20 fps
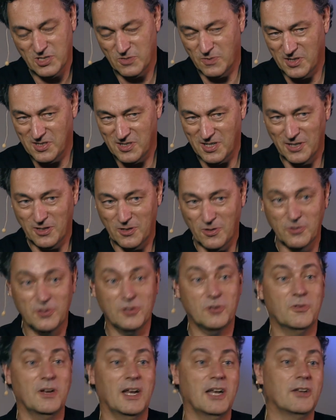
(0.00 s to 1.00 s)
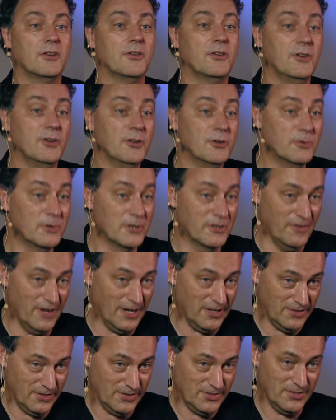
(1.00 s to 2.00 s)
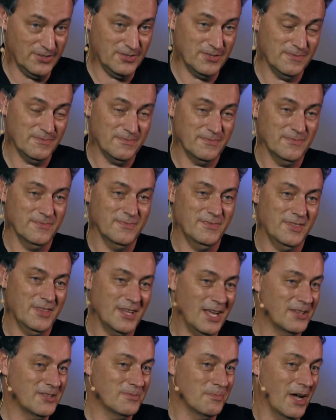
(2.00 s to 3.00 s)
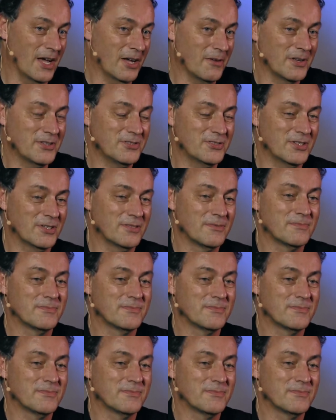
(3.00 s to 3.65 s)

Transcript: is Switzerland going to create new advantages? That's my question.